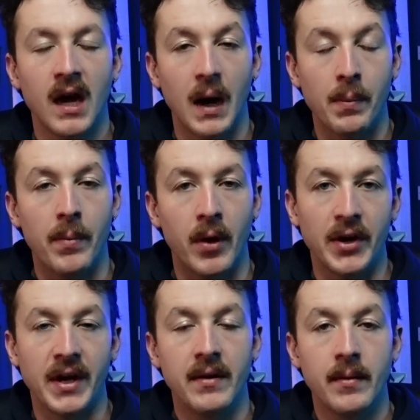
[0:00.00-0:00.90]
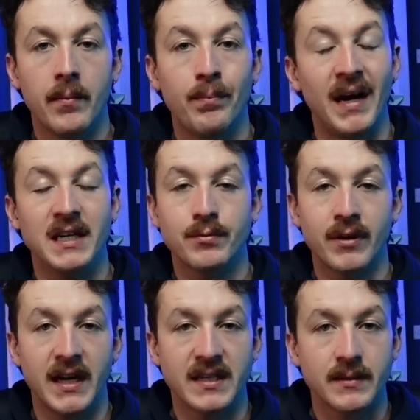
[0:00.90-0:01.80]
Upper body, bench
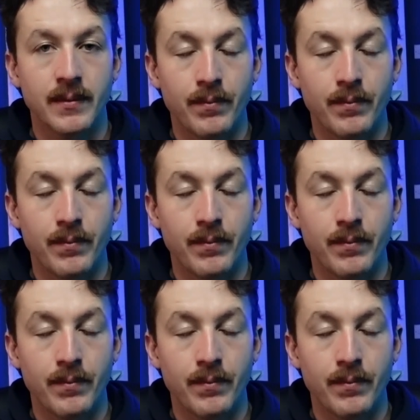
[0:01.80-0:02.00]
press,